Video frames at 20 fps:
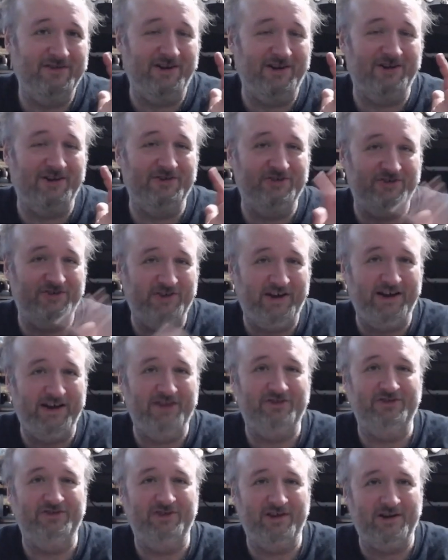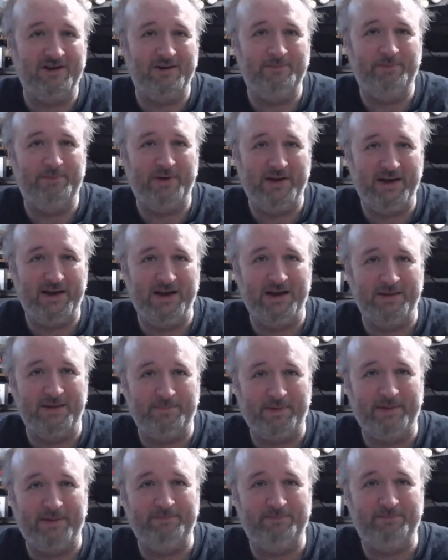there are sites that are picking up
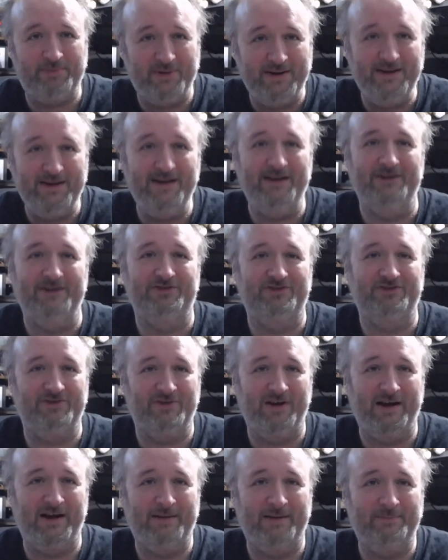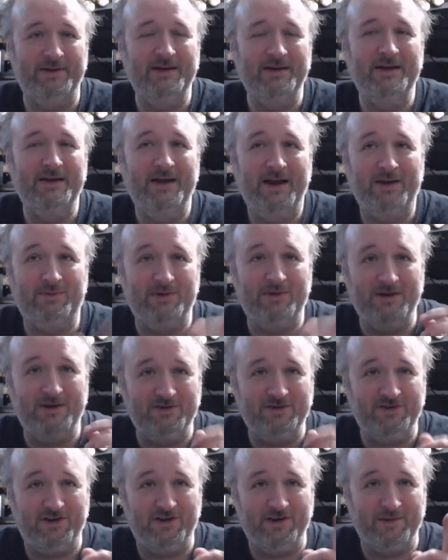on printing this crap. And we're going
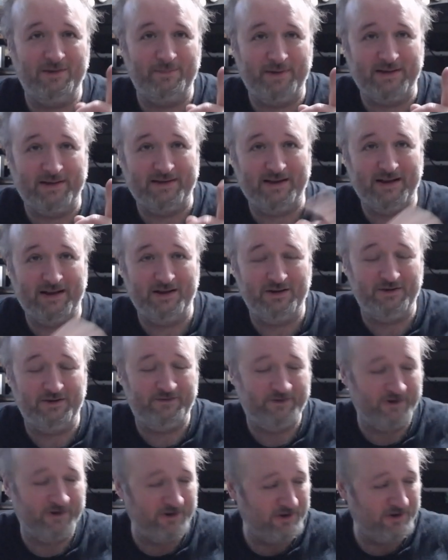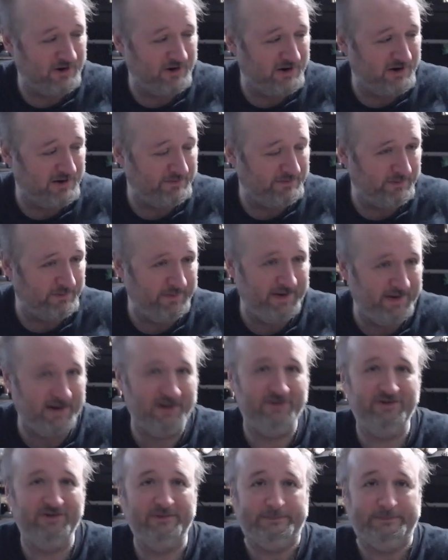to talk about that a little further in a couple minutes.